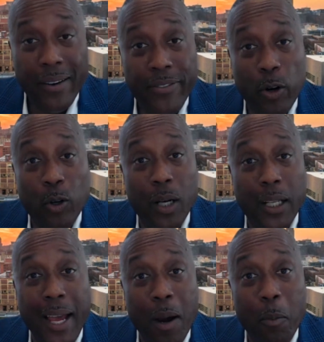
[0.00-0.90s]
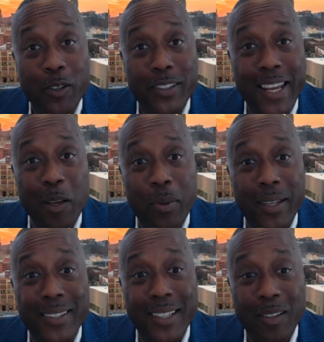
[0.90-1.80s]
vertical climber and staying
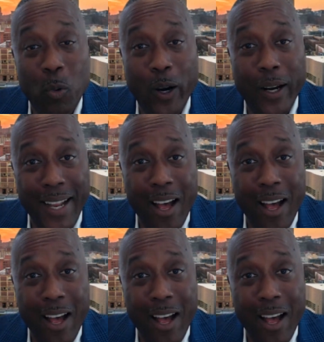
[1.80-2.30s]
busy and working out